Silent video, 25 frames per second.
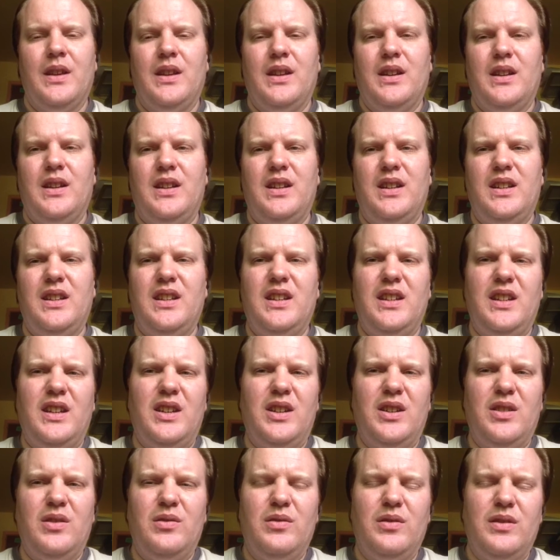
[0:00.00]
And I don't
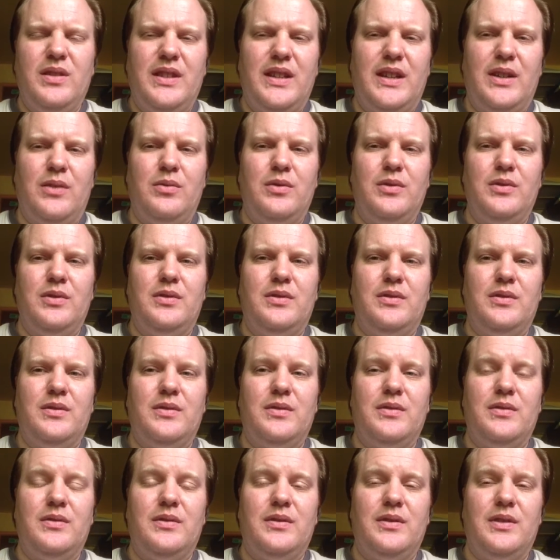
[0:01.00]
know, that was,
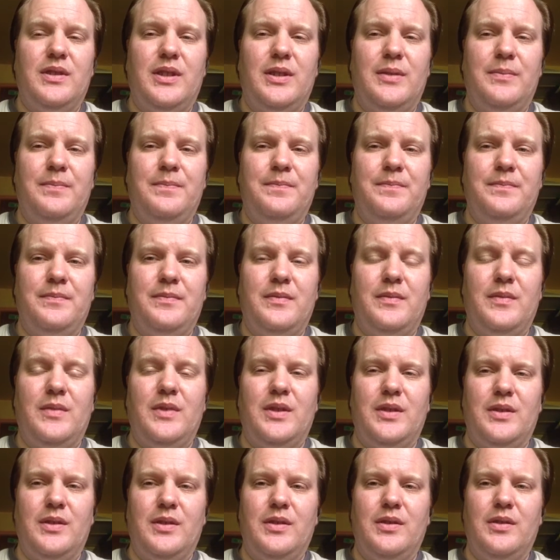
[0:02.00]
um,
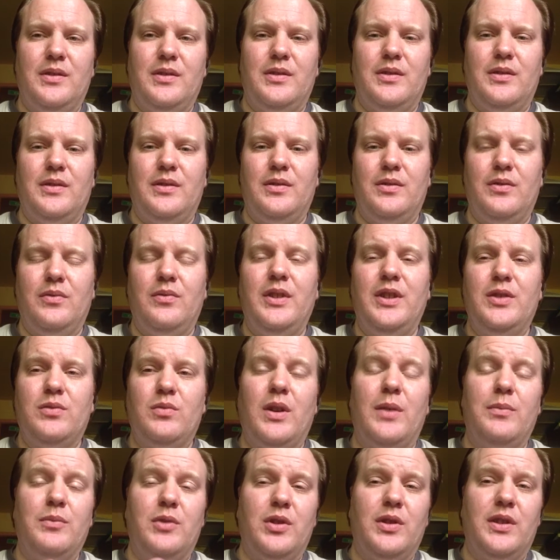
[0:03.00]
the, reason why
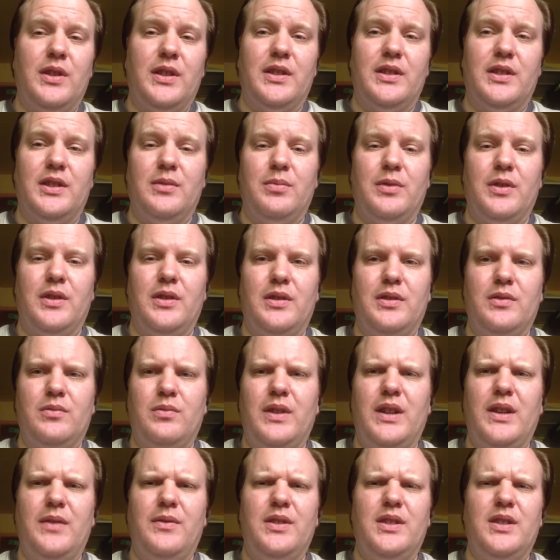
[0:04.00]
I'm doing this is because
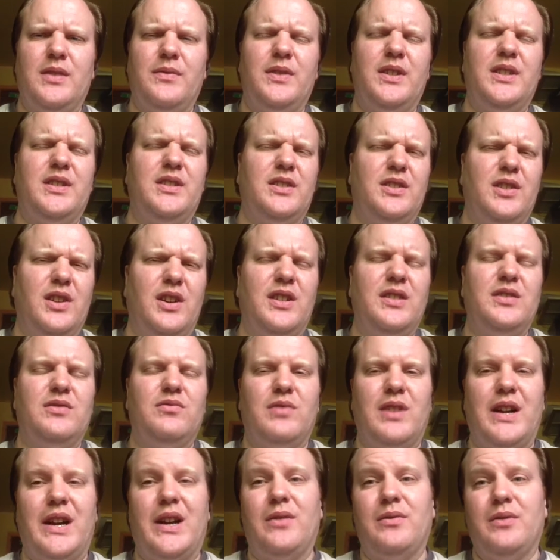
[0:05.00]
whenever something's a nice
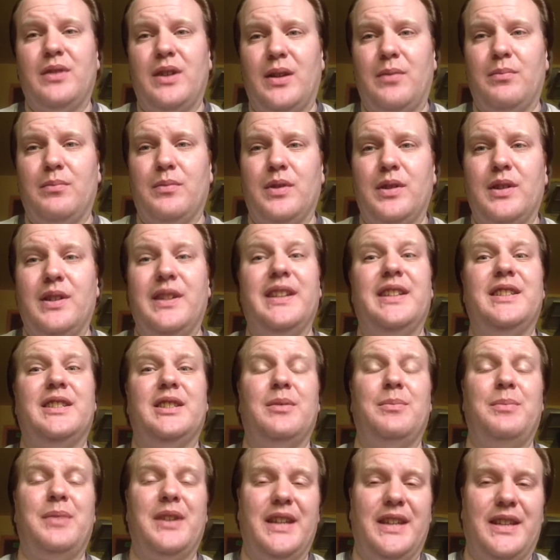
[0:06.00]
round number, it's a
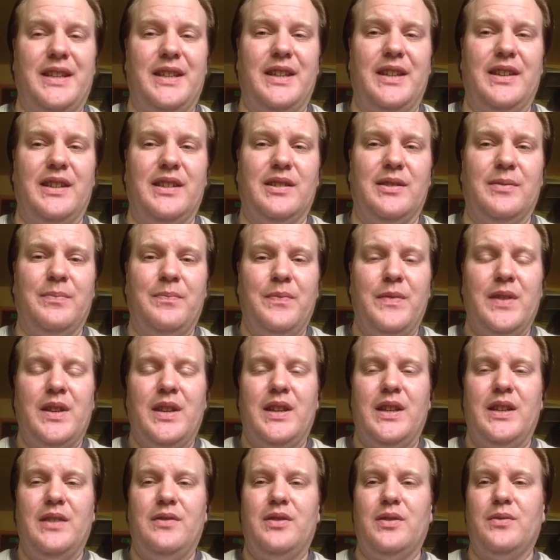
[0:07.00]
big deal.
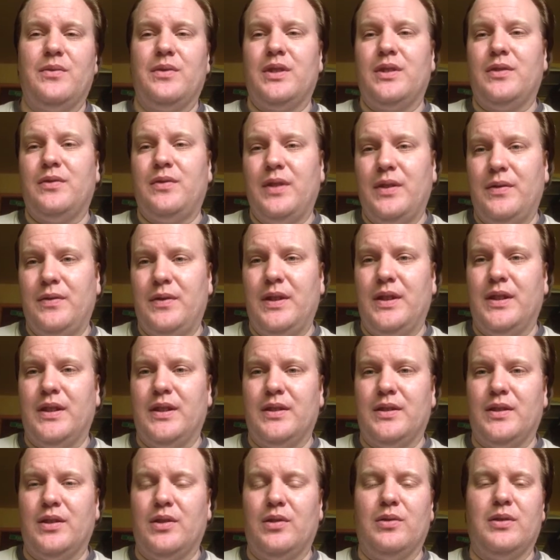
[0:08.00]
If something's 50
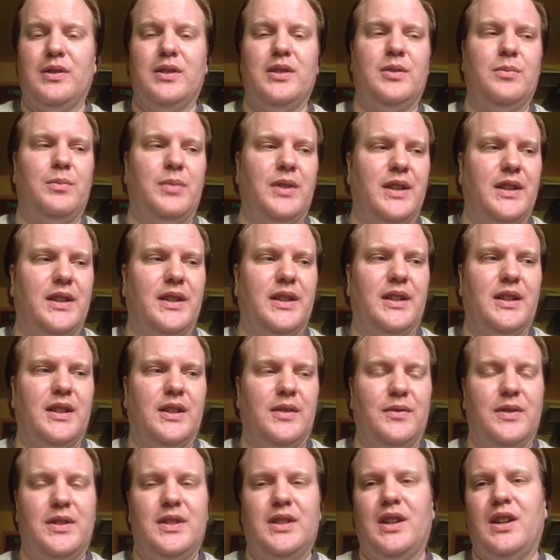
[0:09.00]
years old, it's a big deal.
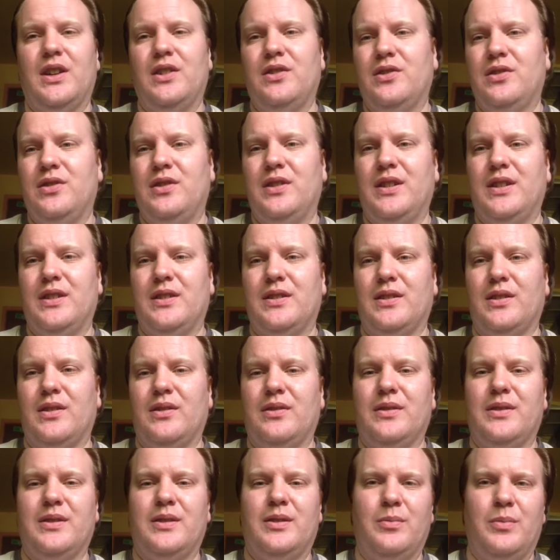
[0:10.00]
If it's 100 years
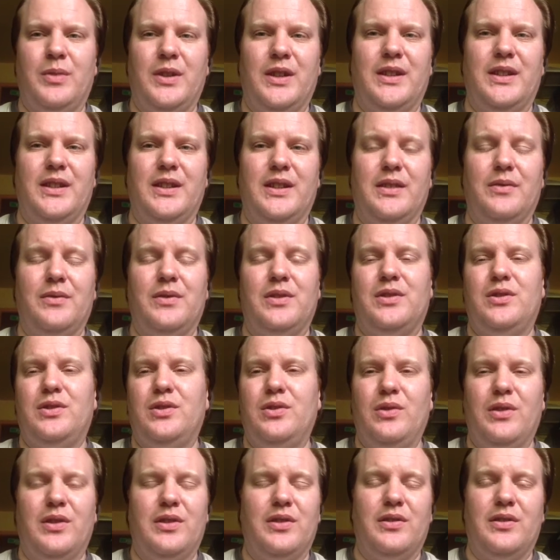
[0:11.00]
old, it's a big deal. If it's
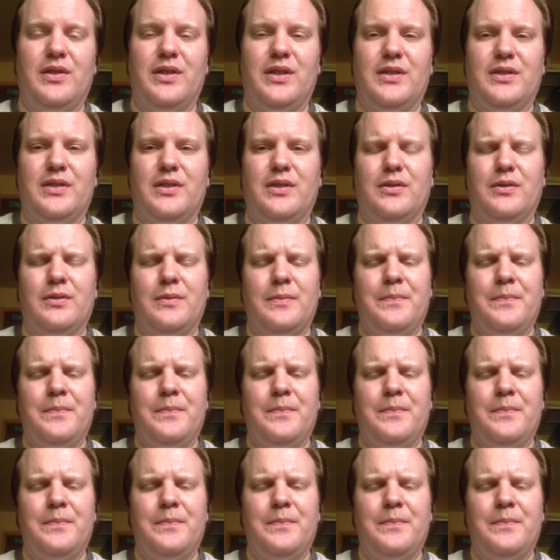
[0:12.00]
200 years old.